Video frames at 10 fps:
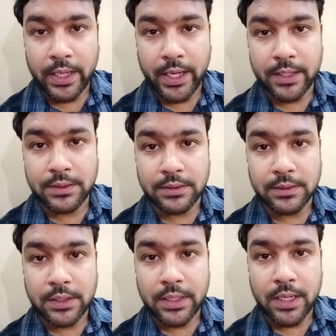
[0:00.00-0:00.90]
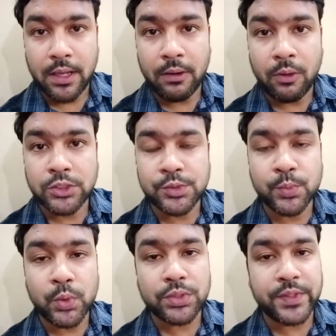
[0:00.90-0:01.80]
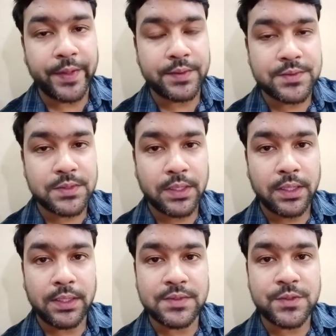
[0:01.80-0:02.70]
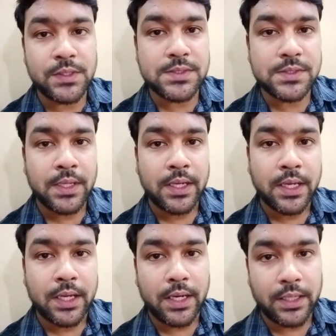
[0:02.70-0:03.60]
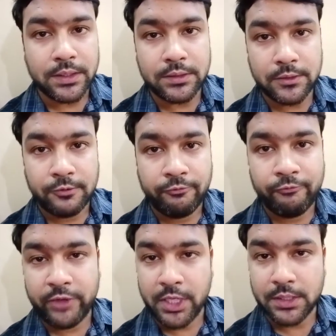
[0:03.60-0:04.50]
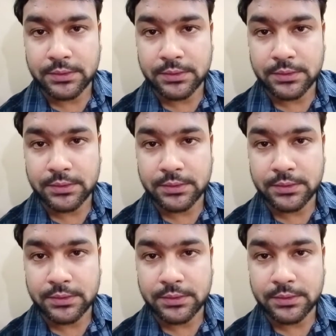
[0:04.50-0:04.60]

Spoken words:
and a lot more things he sees at the fair.